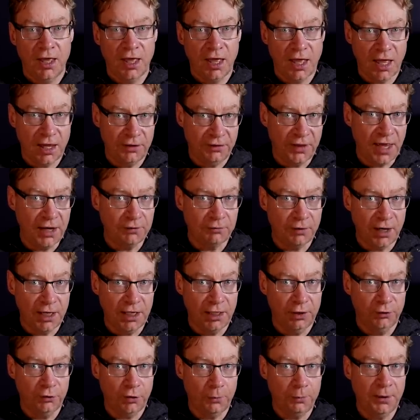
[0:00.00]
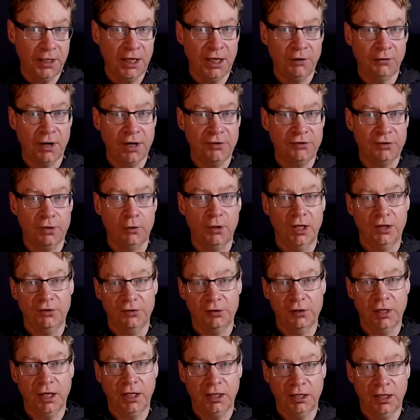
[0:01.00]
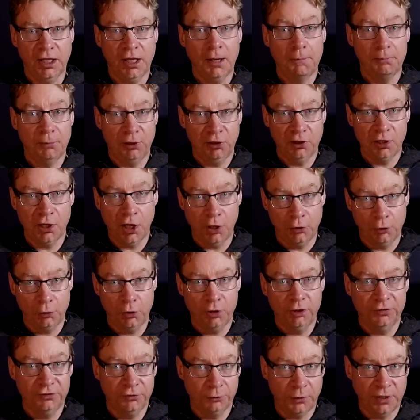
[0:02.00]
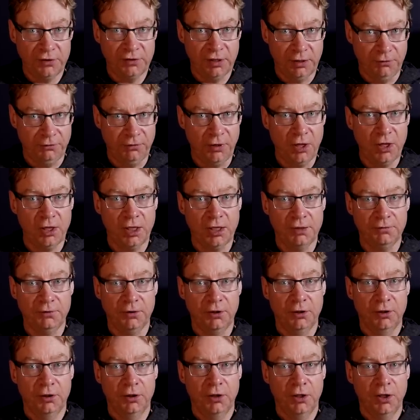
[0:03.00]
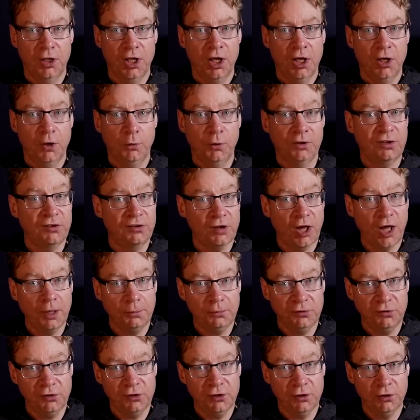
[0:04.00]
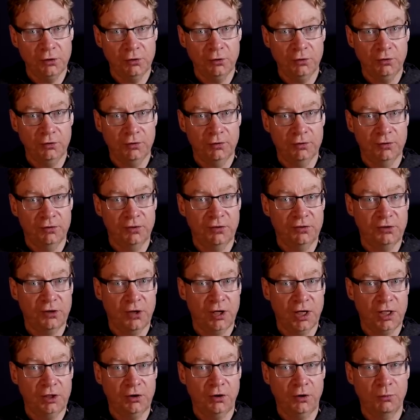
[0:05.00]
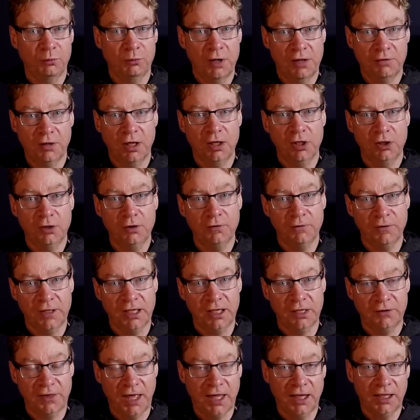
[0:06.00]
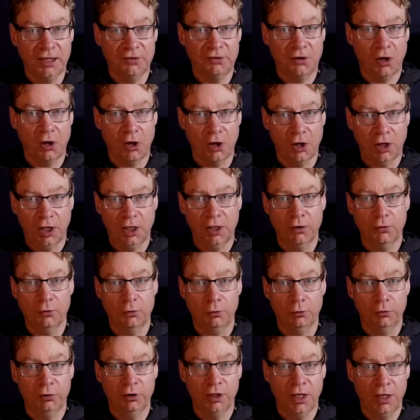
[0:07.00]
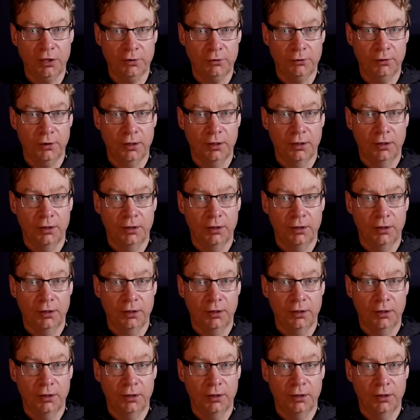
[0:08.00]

At that rate, the P/E ratio is likely below 25, which is up to you to decide on whether you think that is high or low.